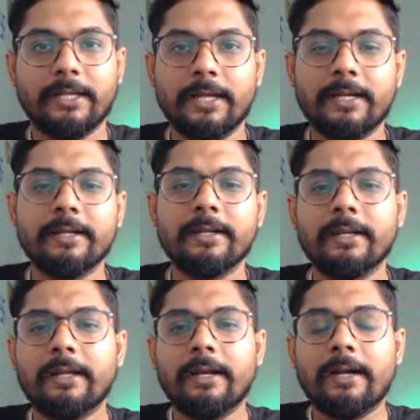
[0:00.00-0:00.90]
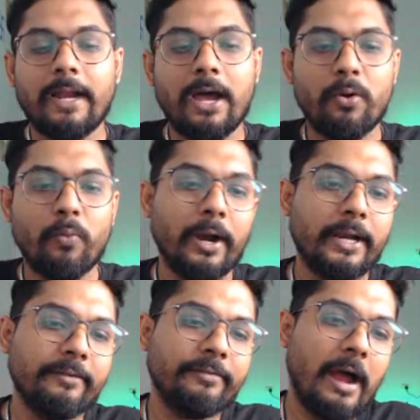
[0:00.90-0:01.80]
Getting it? Now
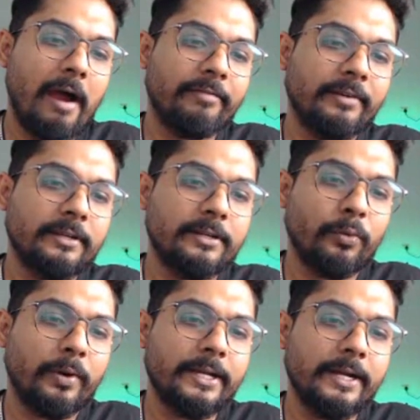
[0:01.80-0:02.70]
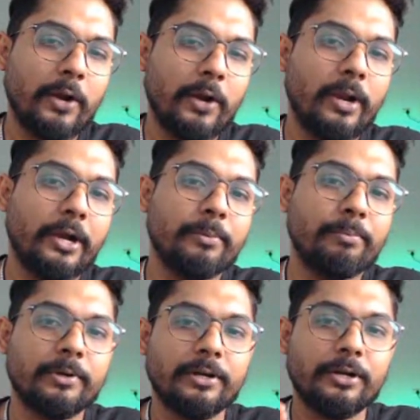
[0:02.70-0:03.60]
what if after 28 I would like to
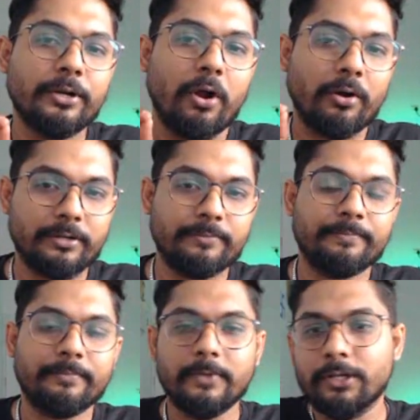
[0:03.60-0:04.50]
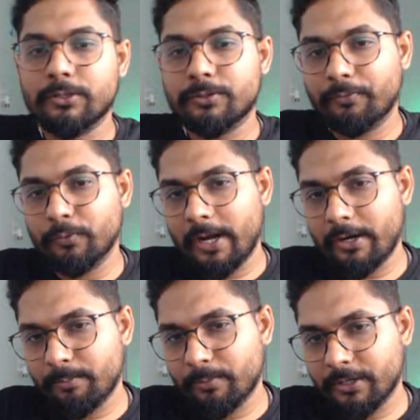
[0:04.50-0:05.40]
put a dot? So if you would
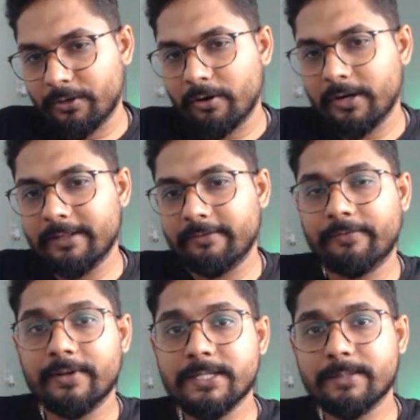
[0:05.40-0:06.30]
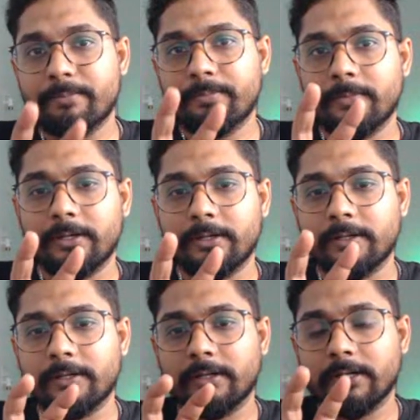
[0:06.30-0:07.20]
like to put a dot in the first
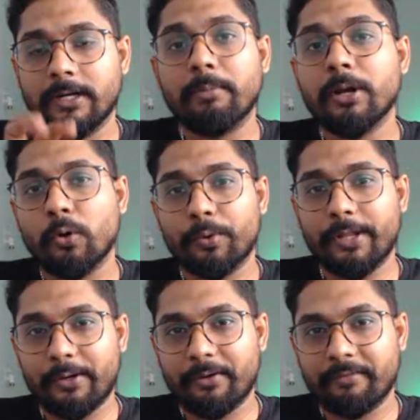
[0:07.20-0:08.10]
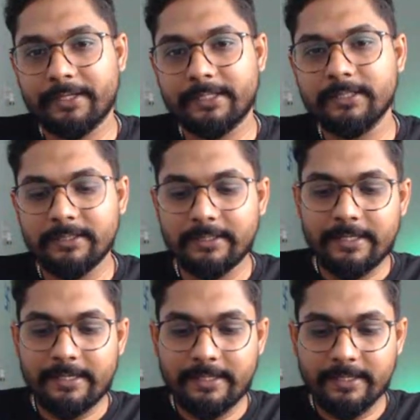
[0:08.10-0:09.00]
double quote that you have written,
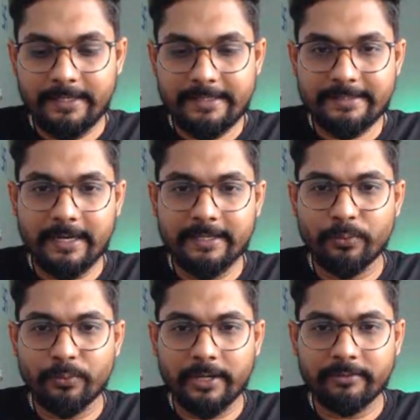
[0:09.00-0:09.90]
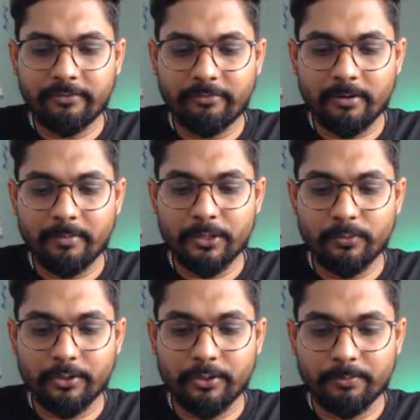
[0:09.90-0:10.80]
here inside this, whatever format you
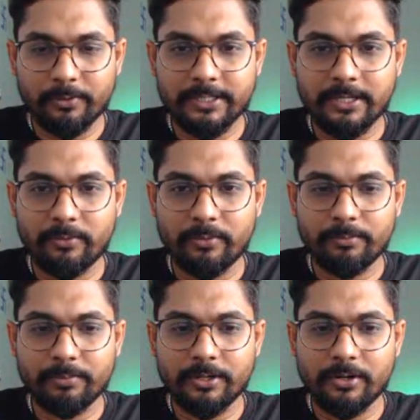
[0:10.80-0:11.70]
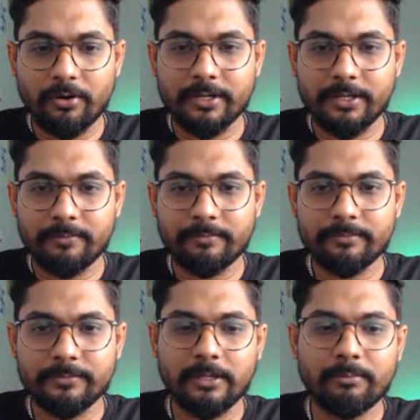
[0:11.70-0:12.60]
would like to put, let's say I want to put a dot here,
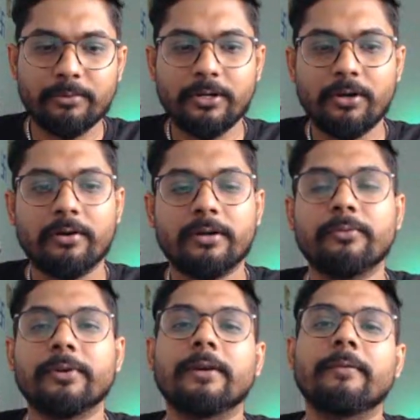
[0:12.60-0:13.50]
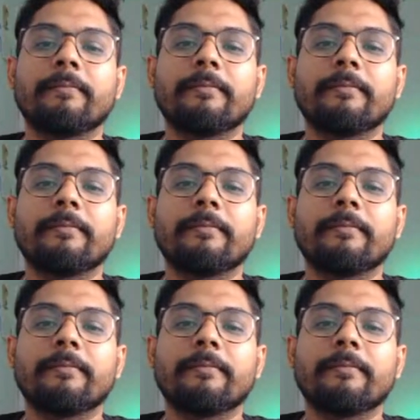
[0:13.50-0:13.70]
so I'll put a dot over here.